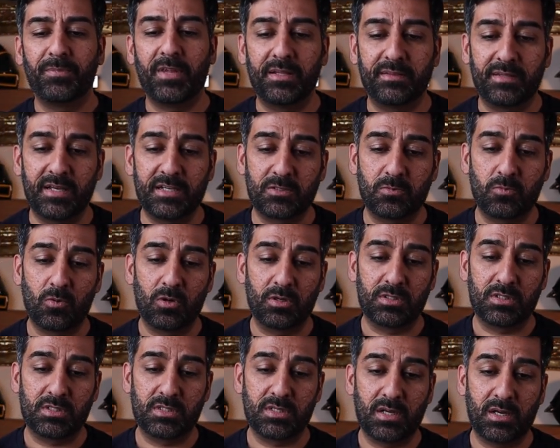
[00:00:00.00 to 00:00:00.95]
And that's
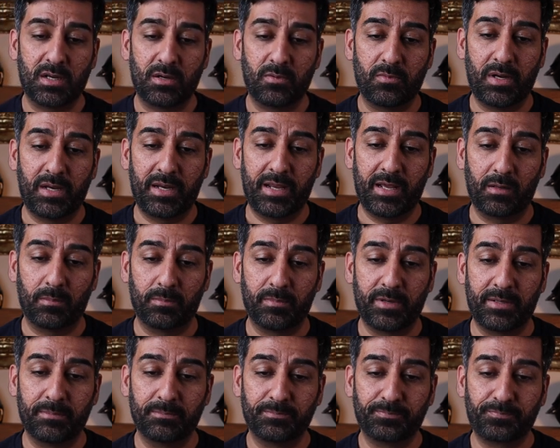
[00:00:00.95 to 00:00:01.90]
what uh, really helped
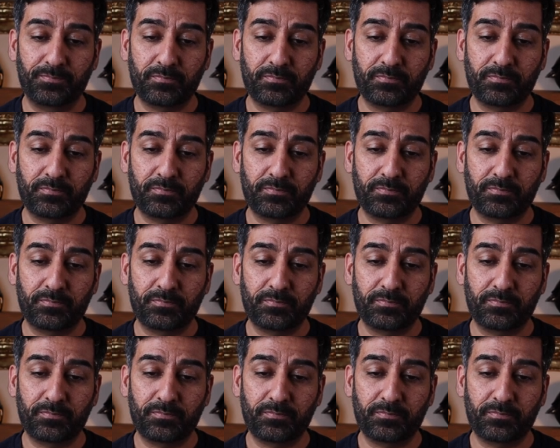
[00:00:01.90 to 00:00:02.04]
me.